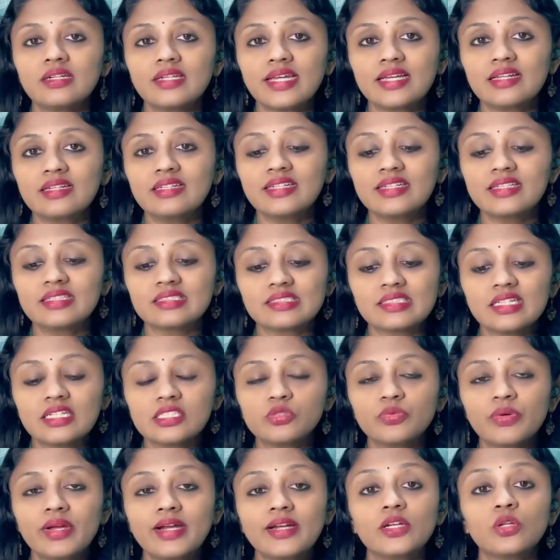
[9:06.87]
technique
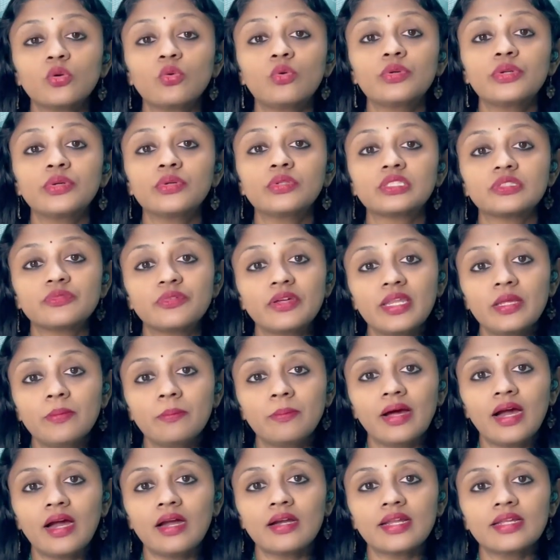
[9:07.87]
that's why I told you it's very
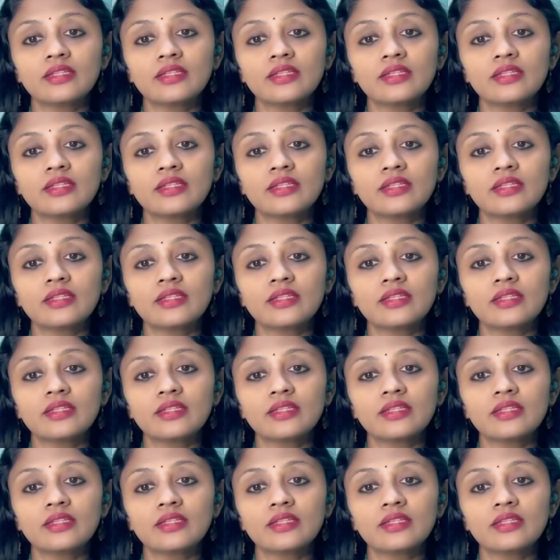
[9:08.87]
bad,